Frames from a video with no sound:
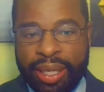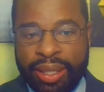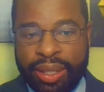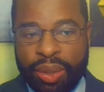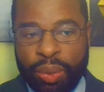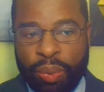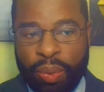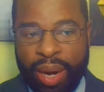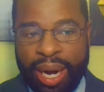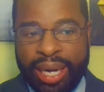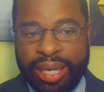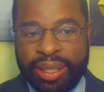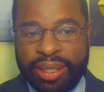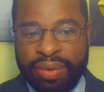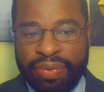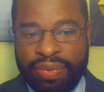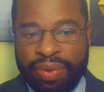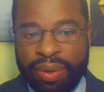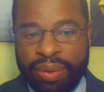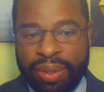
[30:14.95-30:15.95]
the right
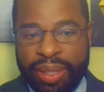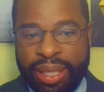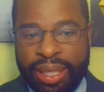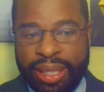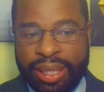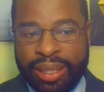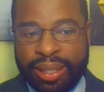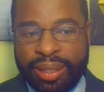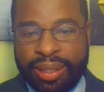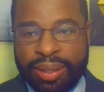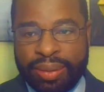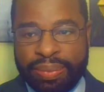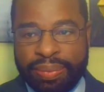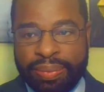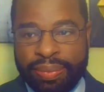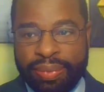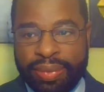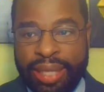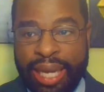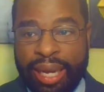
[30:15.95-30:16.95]
to vote is.
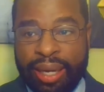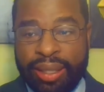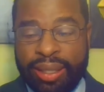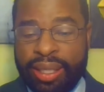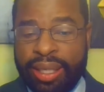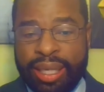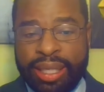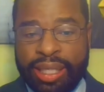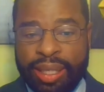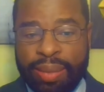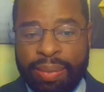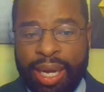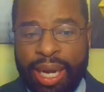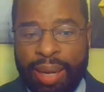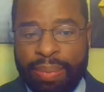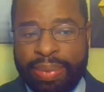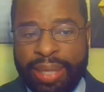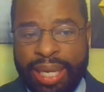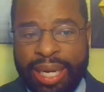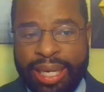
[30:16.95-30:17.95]
Now, let's look at some
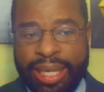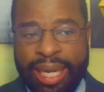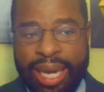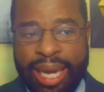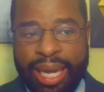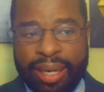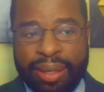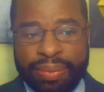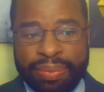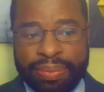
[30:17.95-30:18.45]
updated data.